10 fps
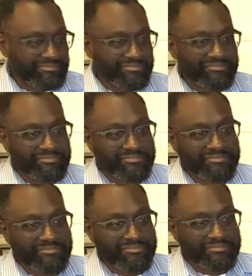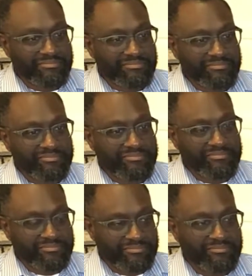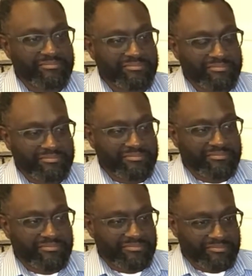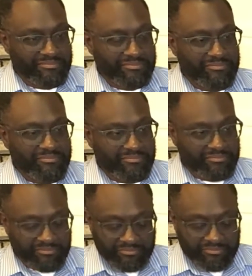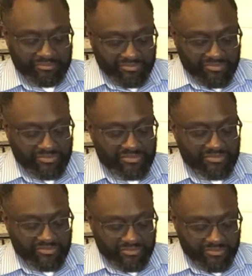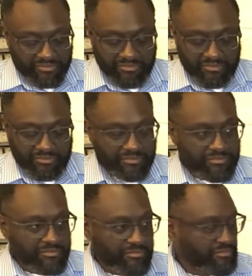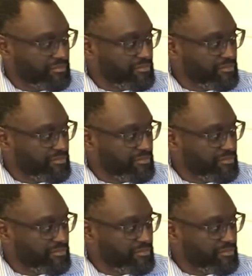(silent)